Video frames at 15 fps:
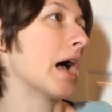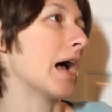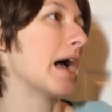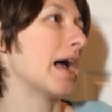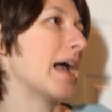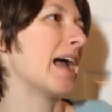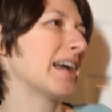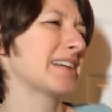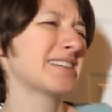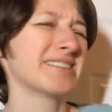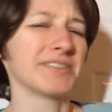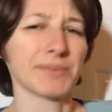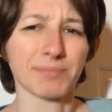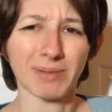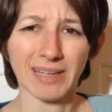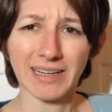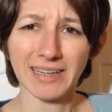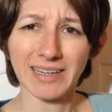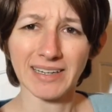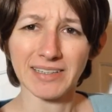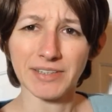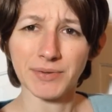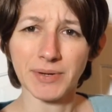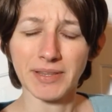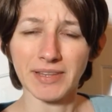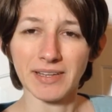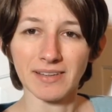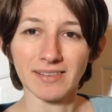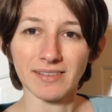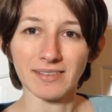I actually was planning on doing
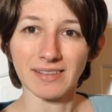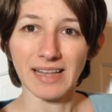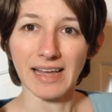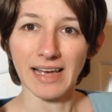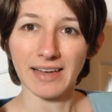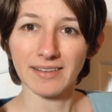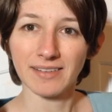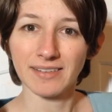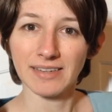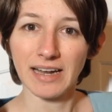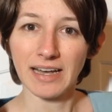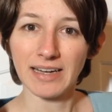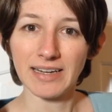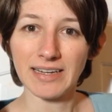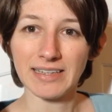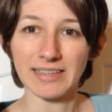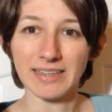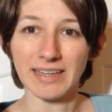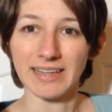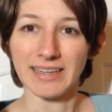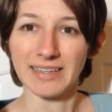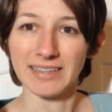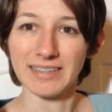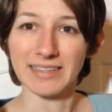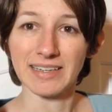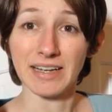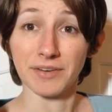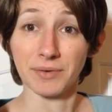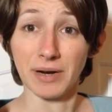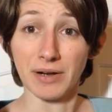this last night and then
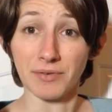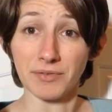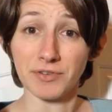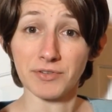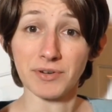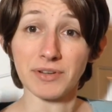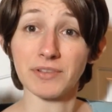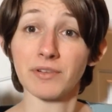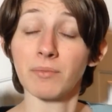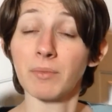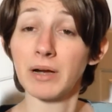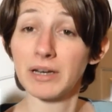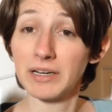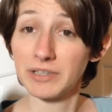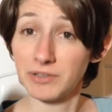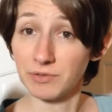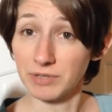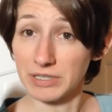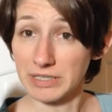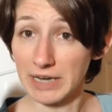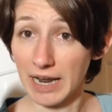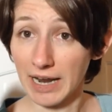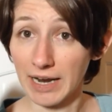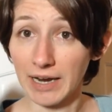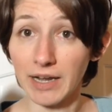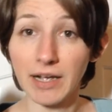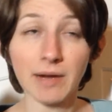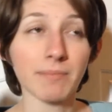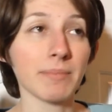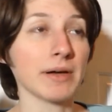didn't get around to it, so I'm gonna do it today.
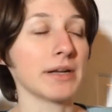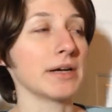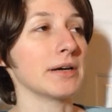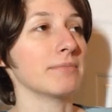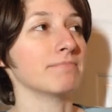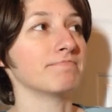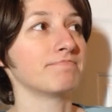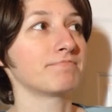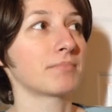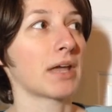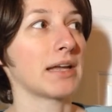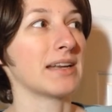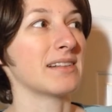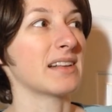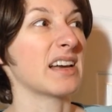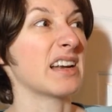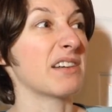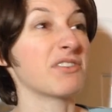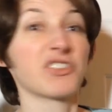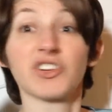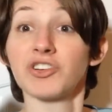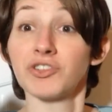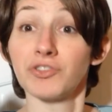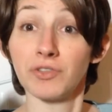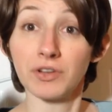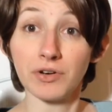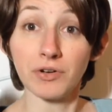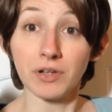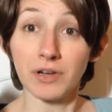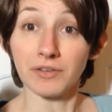But um, I decided I was gonna do the
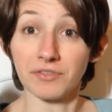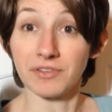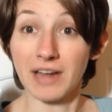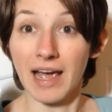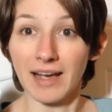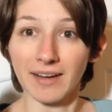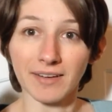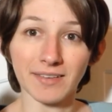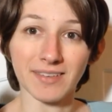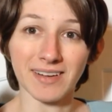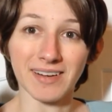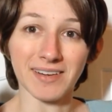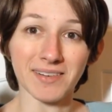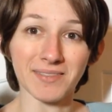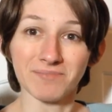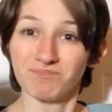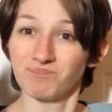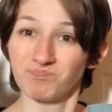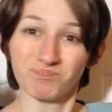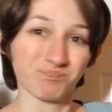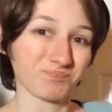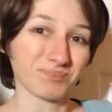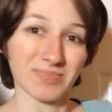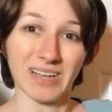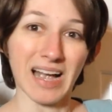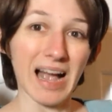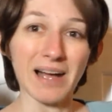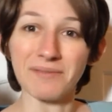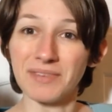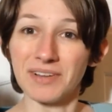New Year's tag, so
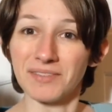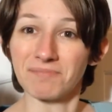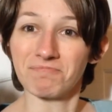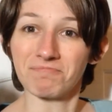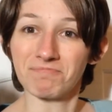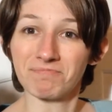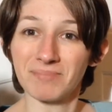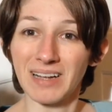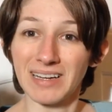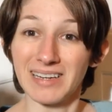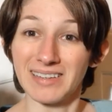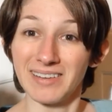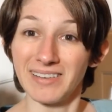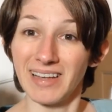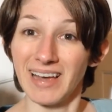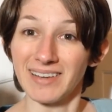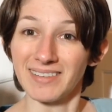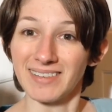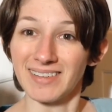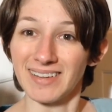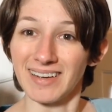I'm just gonna do that.